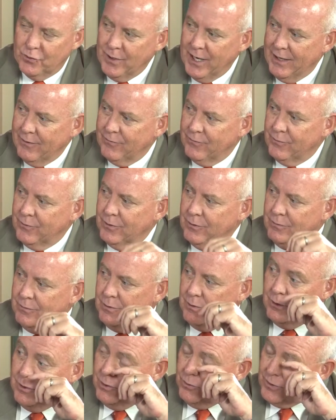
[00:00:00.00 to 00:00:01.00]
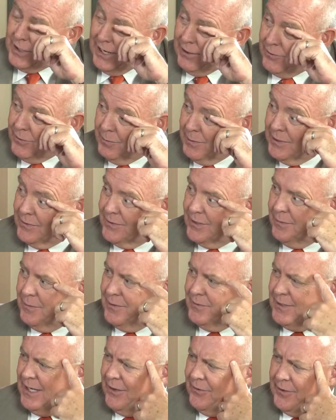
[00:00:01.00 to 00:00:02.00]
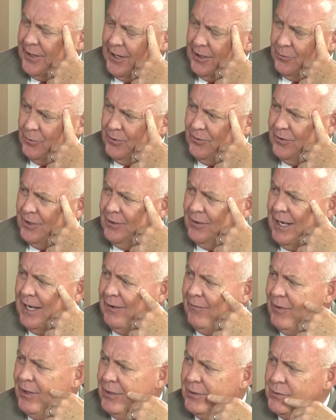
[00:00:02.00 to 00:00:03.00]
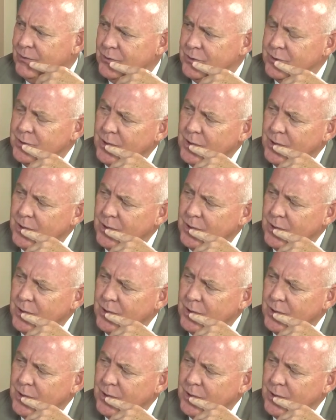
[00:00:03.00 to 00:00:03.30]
You have you used to have some exhibits out there. We still have those?